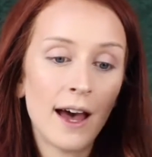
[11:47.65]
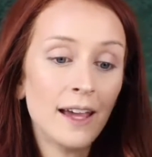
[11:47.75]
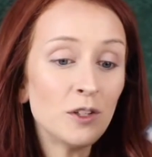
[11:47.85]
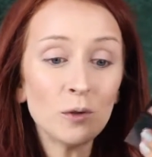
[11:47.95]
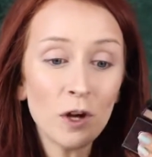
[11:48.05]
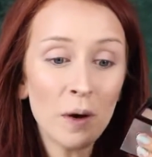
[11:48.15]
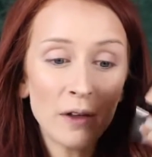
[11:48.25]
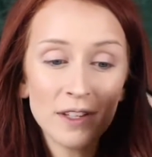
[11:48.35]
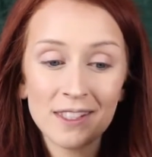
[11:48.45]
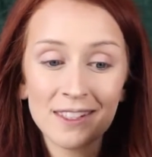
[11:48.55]
I don't know
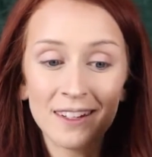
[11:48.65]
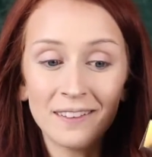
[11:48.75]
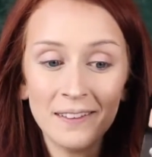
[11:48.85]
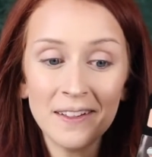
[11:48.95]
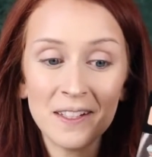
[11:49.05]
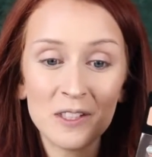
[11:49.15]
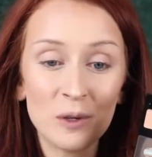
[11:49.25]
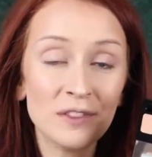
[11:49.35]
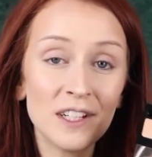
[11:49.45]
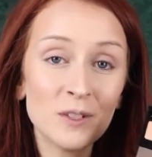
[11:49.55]
how this is gonna look,
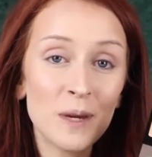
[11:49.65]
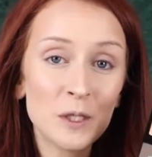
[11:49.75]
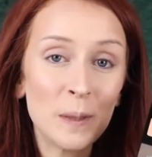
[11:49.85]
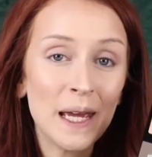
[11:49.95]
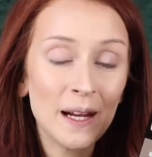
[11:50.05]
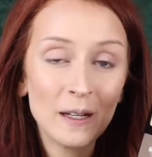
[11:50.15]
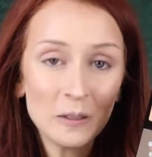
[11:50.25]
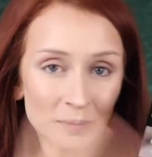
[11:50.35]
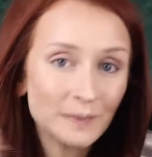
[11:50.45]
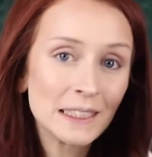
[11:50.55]
so if it doesn't match my
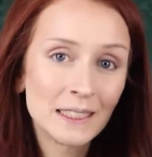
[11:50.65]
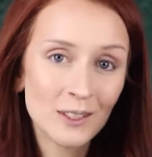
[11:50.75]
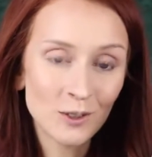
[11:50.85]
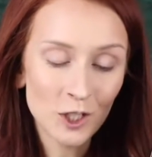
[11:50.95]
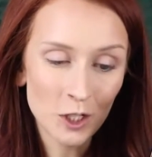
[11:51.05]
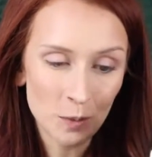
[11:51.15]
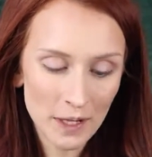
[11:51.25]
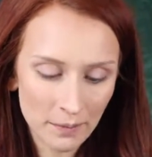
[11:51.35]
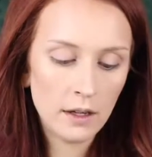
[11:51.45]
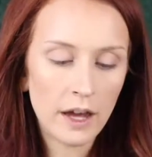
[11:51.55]
hair, don't judge
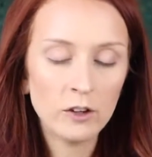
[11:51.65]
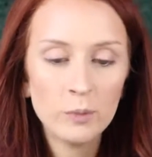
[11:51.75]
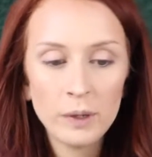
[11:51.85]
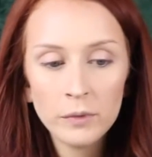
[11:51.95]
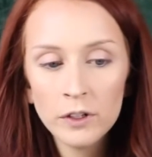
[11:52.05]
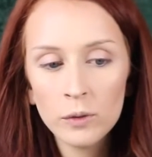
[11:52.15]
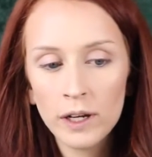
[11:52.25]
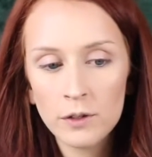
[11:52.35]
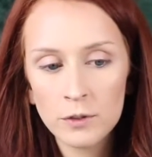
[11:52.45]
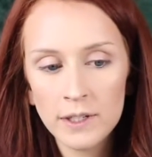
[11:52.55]
me. I remember
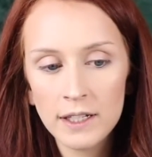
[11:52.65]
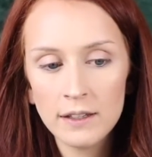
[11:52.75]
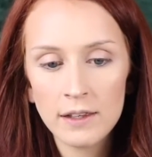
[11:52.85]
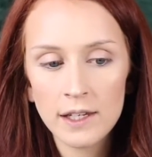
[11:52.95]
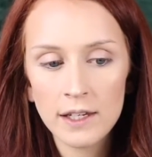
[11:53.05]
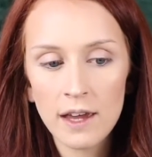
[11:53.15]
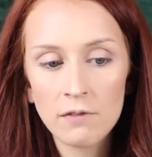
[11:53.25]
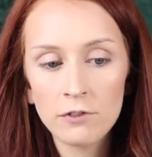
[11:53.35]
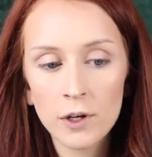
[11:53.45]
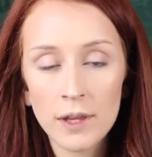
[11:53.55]
when I was reading the
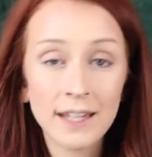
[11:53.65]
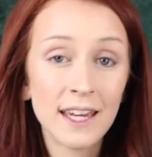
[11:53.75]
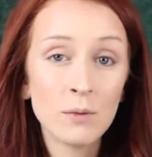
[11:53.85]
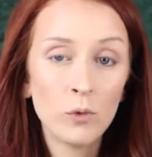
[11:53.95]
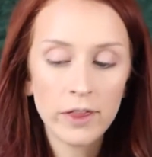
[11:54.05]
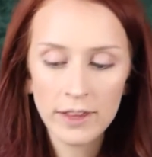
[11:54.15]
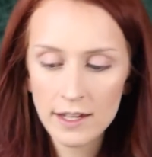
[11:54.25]
info that came with